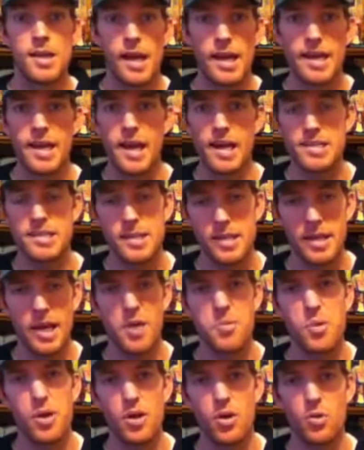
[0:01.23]
Hey guys,
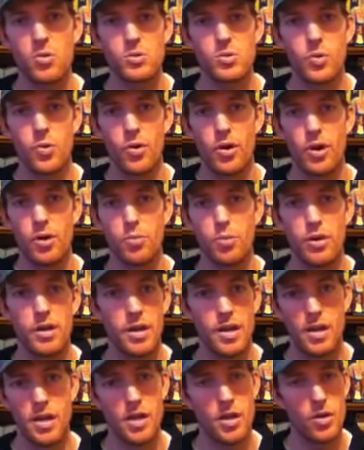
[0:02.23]
Gamingitoldschool here,
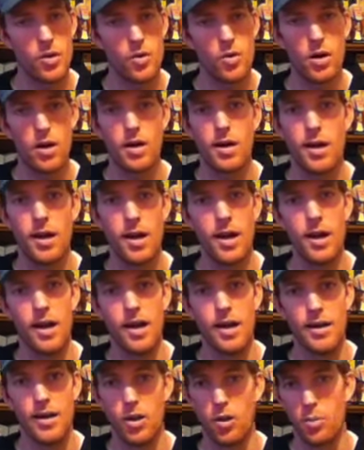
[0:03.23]
bringing you
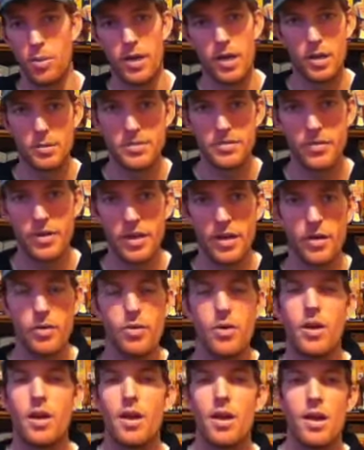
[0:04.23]
another pickups video.